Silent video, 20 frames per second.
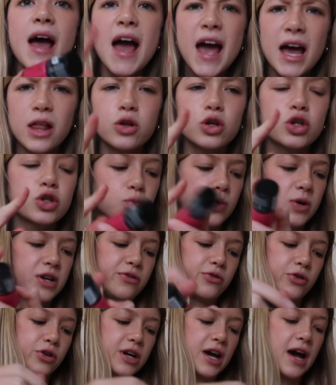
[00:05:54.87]
It looks
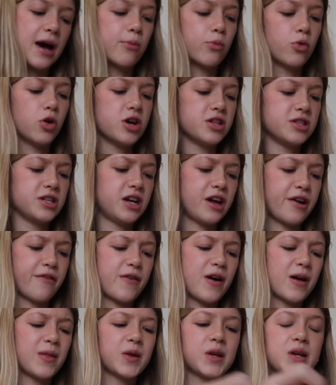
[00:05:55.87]
redder on camera. And then I
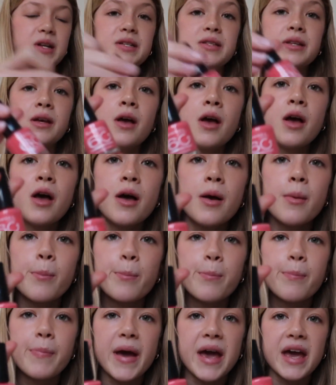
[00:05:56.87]
found like this
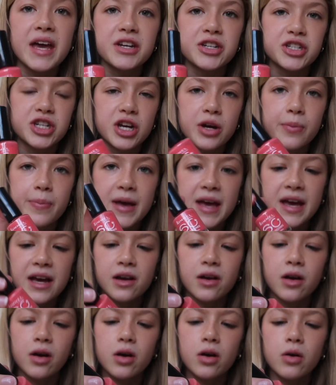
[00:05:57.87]
beigeier
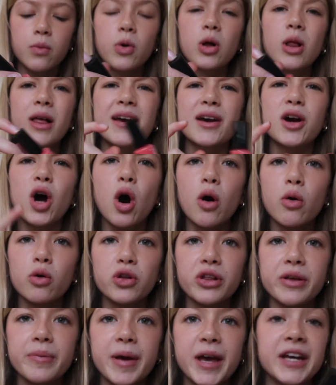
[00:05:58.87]
pink, well, like
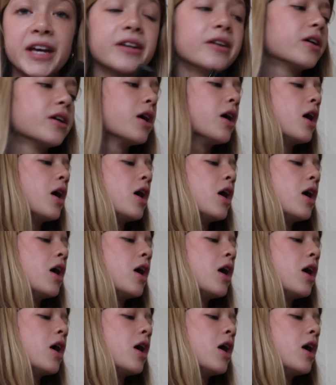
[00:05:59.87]
corally pink.